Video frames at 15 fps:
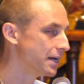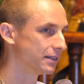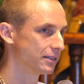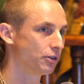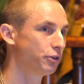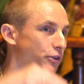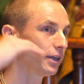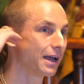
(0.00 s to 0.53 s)

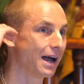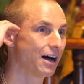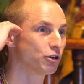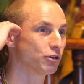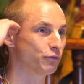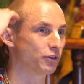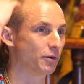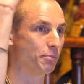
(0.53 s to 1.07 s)
They think out
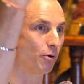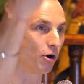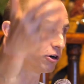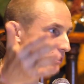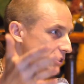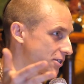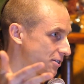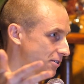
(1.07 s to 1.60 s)
of the
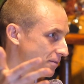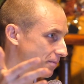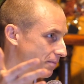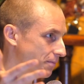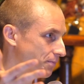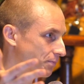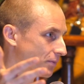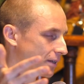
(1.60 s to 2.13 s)
box.
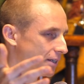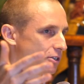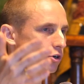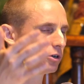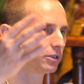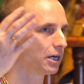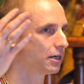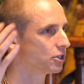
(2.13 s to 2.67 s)
They
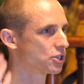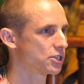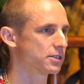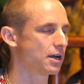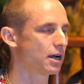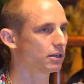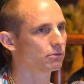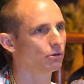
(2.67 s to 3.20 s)
are not
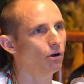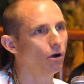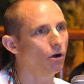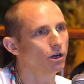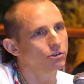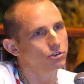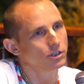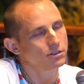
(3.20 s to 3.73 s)
stuck. Oh,
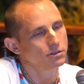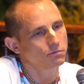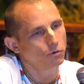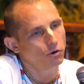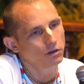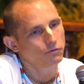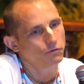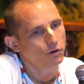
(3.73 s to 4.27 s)
I just
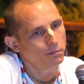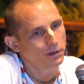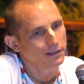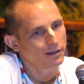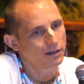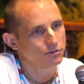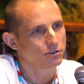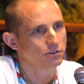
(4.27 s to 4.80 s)
work for my
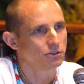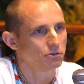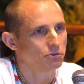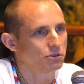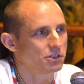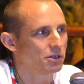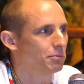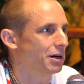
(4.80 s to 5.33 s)
1,000
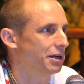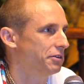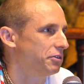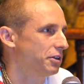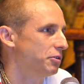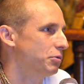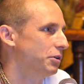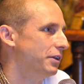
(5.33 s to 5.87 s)
euros a month
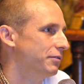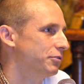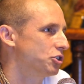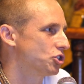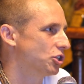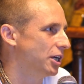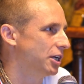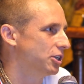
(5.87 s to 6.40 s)
and it will never
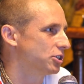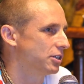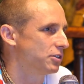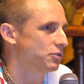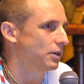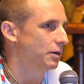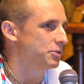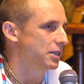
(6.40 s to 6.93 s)
change
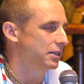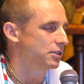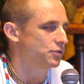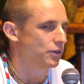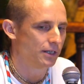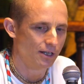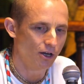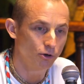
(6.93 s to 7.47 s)
and I'm
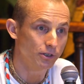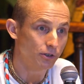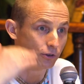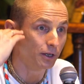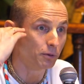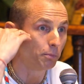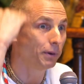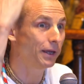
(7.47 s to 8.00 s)
satisfied. No, they
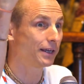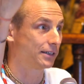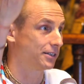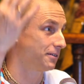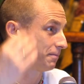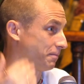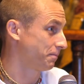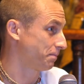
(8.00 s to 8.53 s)
think big.